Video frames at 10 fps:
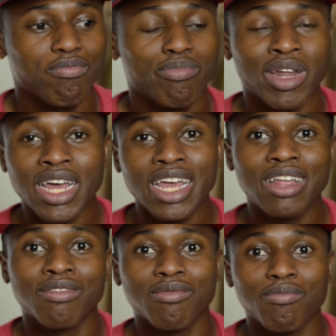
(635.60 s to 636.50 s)

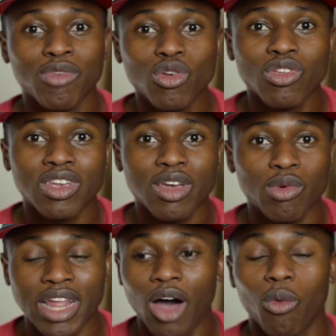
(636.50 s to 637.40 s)
playing music
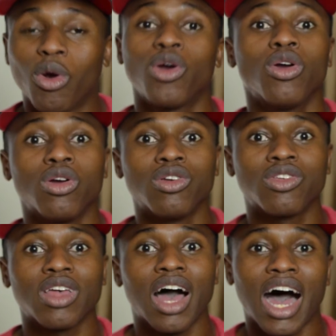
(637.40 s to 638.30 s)
without
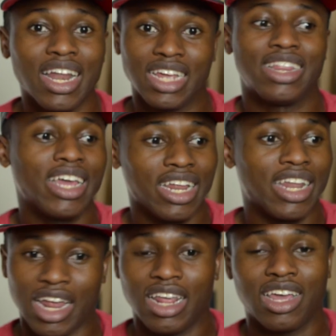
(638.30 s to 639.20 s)
words, I didn't think
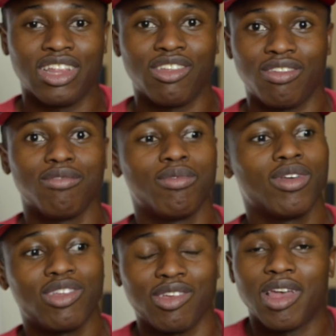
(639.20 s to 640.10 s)
that it can
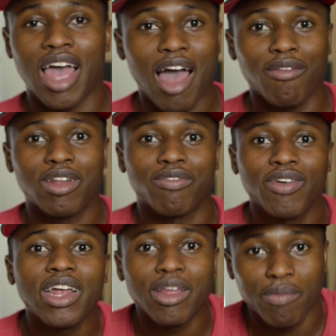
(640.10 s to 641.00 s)
have an
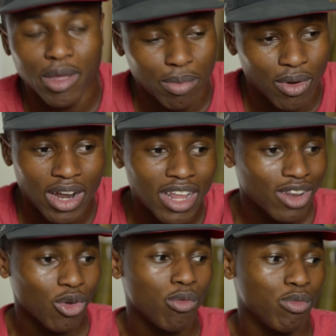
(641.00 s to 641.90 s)
effect in people. I
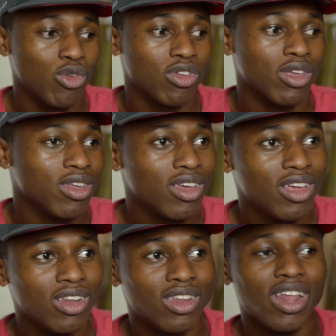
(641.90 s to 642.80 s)
didn't know music
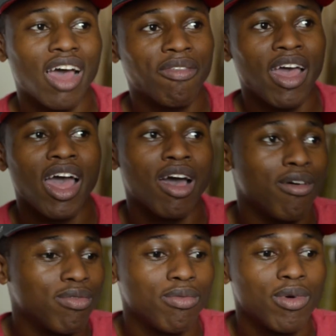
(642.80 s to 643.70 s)
didn't have to
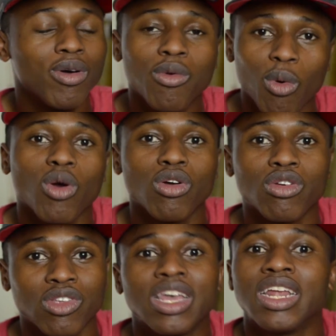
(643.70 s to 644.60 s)
have
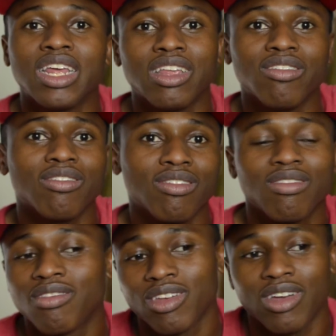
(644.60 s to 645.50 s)
words in it
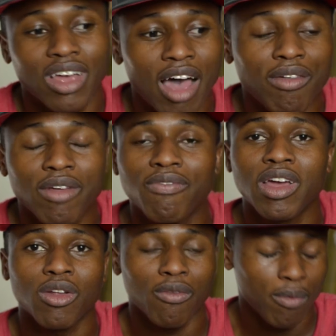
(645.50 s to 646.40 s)
to have an
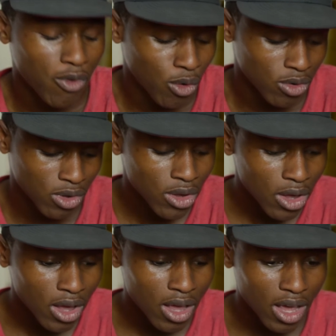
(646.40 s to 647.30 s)
effect on folks.
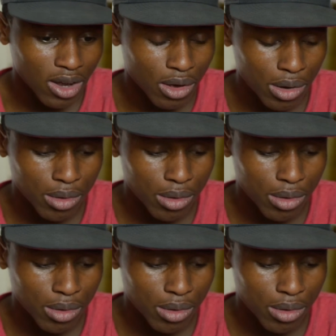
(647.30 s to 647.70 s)
And